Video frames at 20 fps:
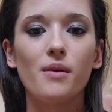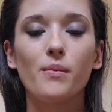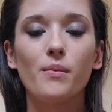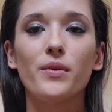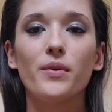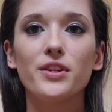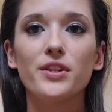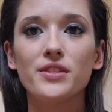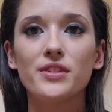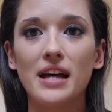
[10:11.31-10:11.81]

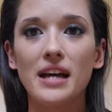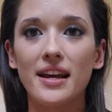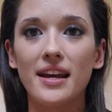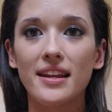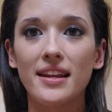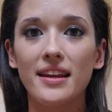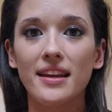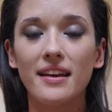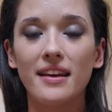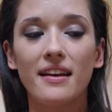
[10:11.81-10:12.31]
when you're
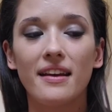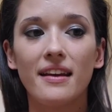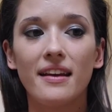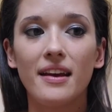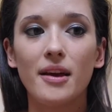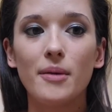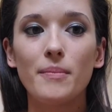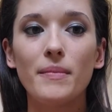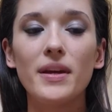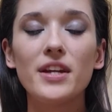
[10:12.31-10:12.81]
dieting,
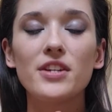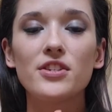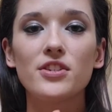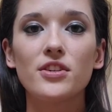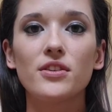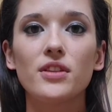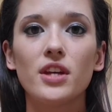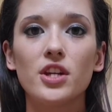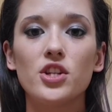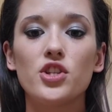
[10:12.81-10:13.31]
make
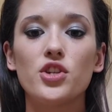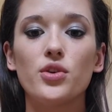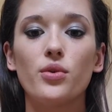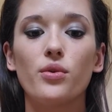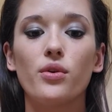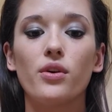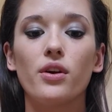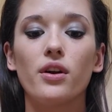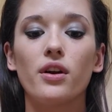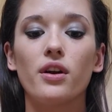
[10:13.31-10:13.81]
sure that
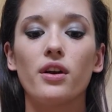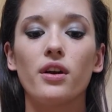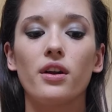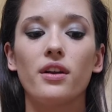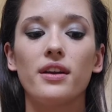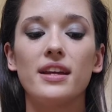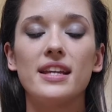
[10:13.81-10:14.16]
your